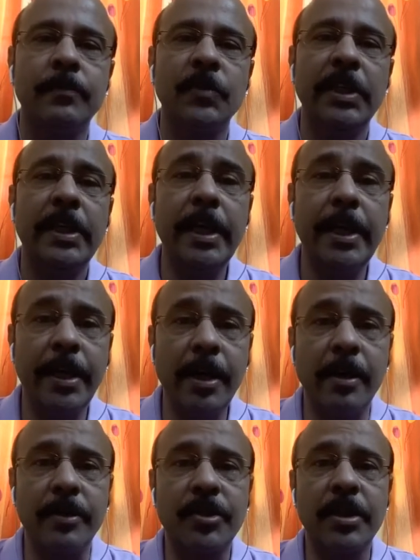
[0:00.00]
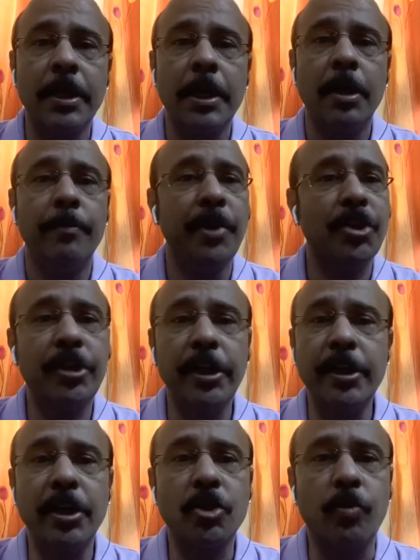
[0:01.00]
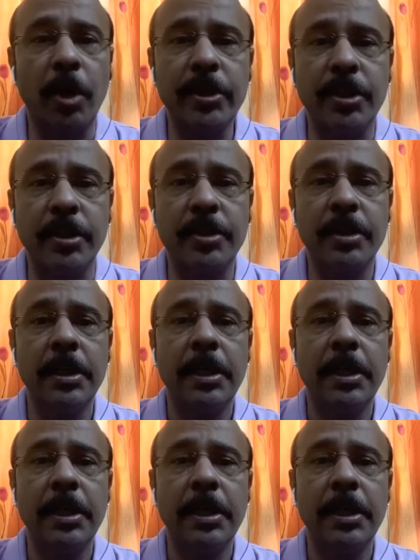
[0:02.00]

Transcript: He hears mysterious voices